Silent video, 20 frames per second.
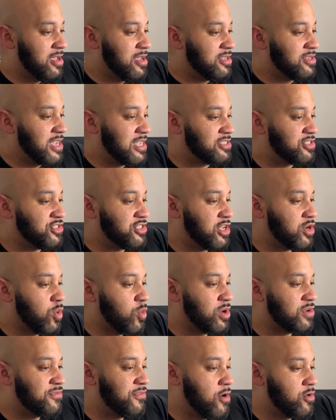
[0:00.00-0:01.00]
Jason Jeter,
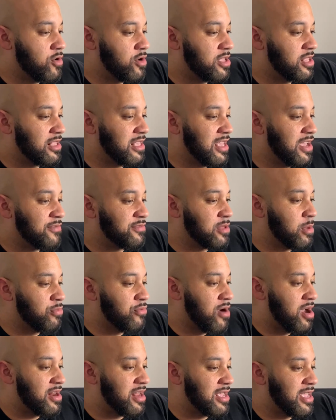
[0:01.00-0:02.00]
which Vogel can give
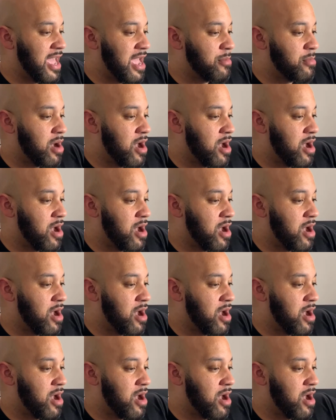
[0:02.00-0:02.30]
LeBron a game